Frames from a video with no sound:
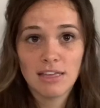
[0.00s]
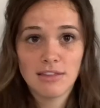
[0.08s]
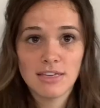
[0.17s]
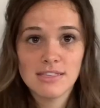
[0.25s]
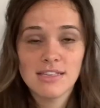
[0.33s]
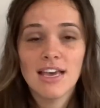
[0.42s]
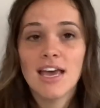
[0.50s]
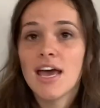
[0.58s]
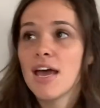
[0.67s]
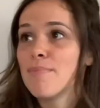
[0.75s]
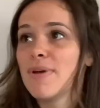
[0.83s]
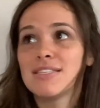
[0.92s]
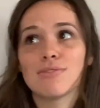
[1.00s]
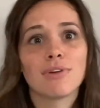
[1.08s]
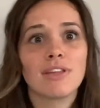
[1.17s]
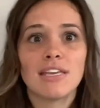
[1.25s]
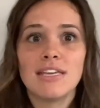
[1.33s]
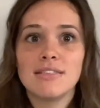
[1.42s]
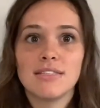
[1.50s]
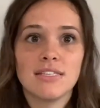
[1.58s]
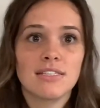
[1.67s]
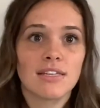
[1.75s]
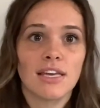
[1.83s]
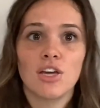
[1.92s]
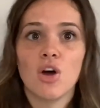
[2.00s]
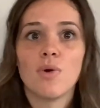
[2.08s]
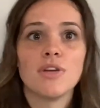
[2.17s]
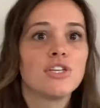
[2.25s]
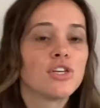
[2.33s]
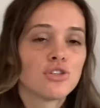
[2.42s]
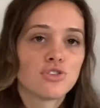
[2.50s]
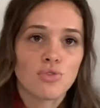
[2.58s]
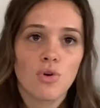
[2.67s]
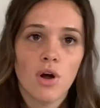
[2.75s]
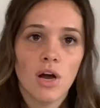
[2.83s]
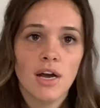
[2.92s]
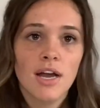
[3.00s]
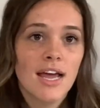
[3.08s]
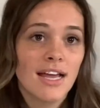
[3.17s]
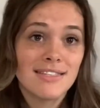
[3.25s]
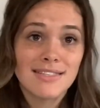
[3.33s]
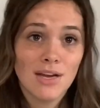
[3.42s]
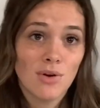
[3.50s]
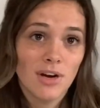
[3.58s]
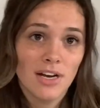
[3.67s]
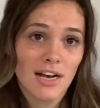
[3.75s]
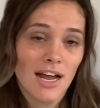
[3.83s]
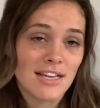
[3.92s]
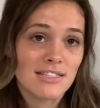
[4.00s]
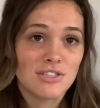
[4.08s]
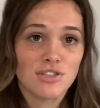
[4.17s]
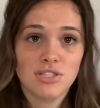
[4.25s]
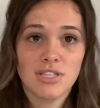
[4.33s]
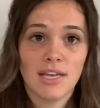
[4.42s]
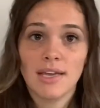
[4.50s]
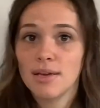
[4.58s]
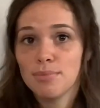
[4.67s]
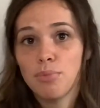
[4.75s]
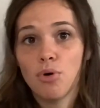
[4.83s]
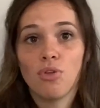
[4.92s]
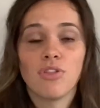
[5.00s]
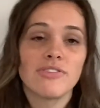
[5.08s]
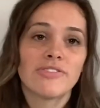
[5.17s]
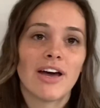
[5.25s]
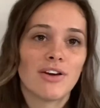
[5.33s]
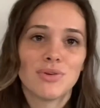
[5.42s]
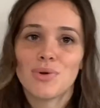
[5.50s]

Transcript: this makes it really easy to like go into your drawer and stay organized and just like pull this out.